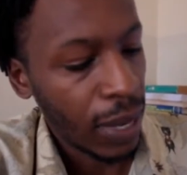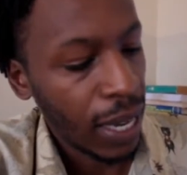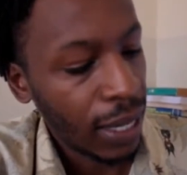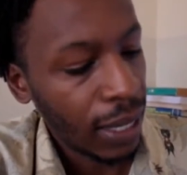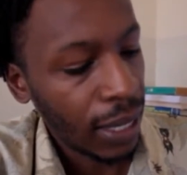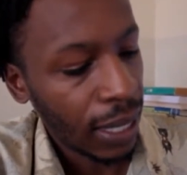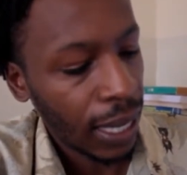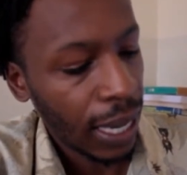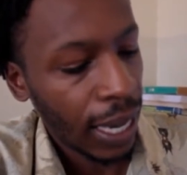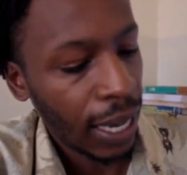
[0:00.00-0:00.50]

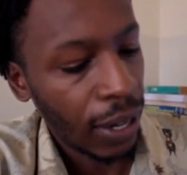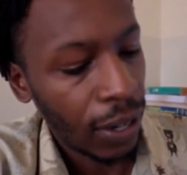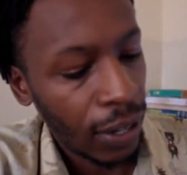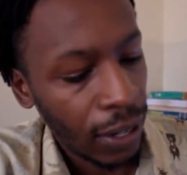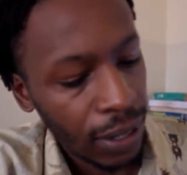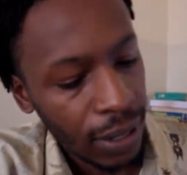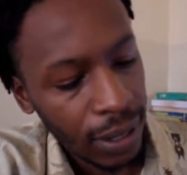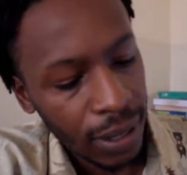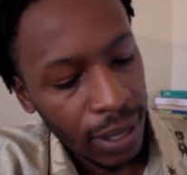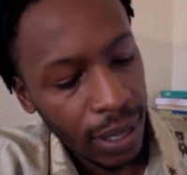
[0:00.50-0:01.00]

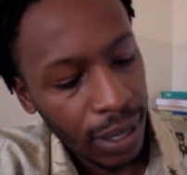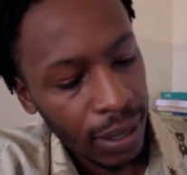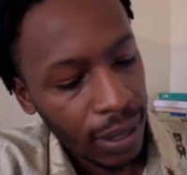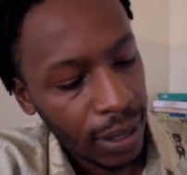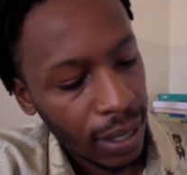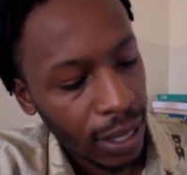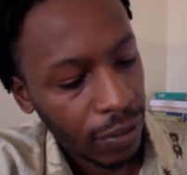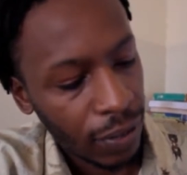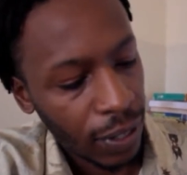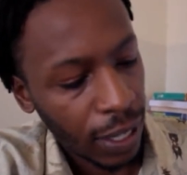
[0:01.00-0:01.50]
indicators and
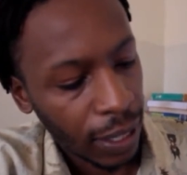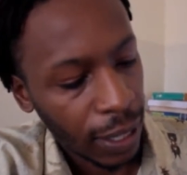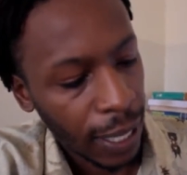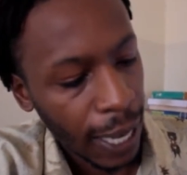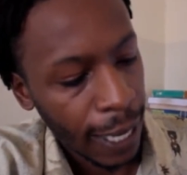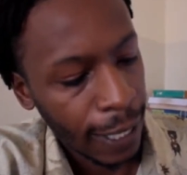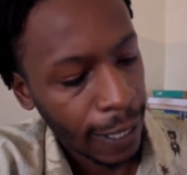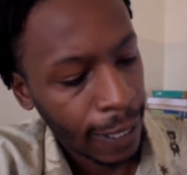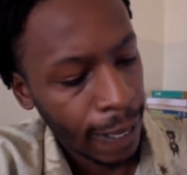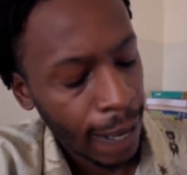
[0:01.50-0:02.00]
stuff like
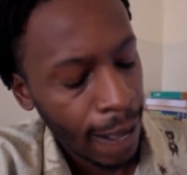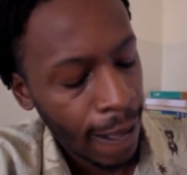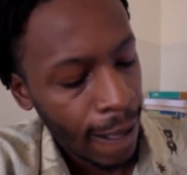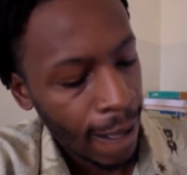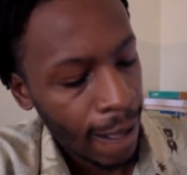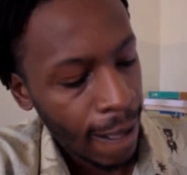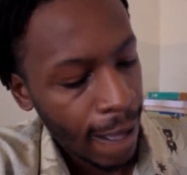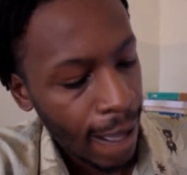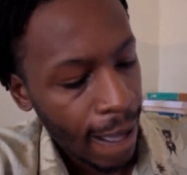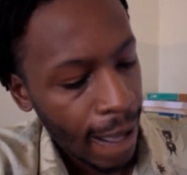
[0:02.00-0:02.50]
that.
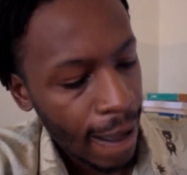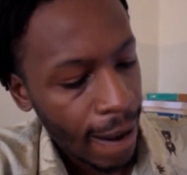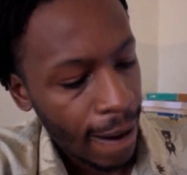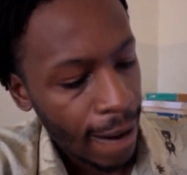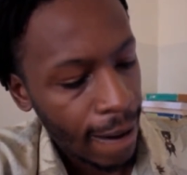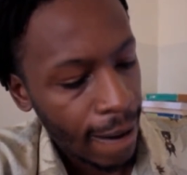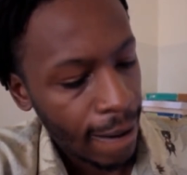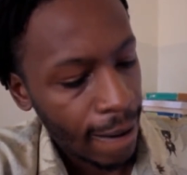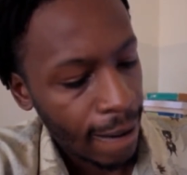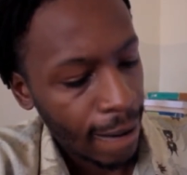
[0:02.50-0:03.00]

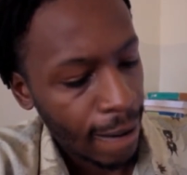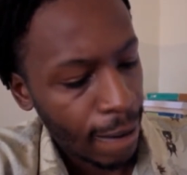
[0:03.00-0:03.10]
And